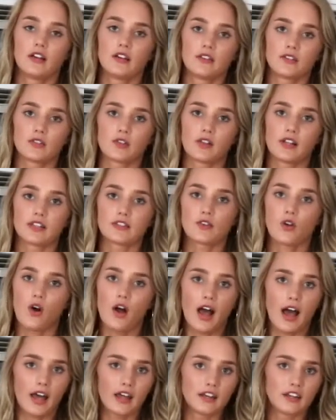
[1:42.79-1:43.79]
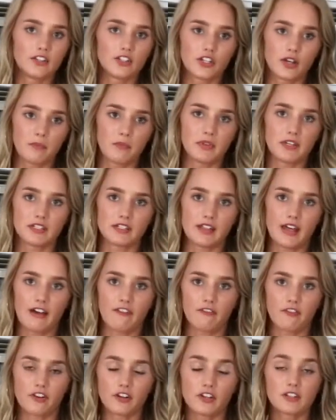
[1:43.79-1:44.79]
So let's go ahead and jump into
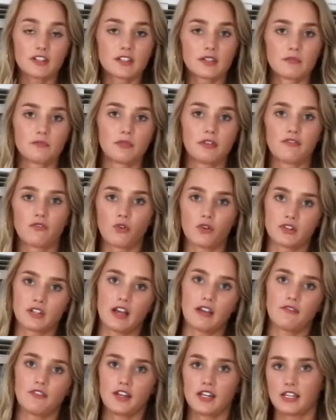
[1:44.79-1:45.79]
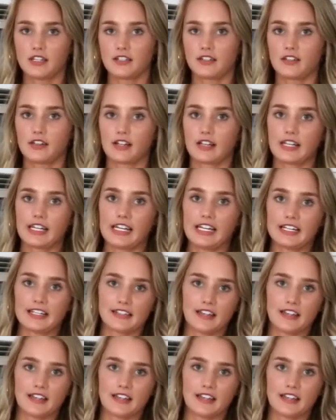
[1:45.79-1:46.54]
that first before diving into the cleaning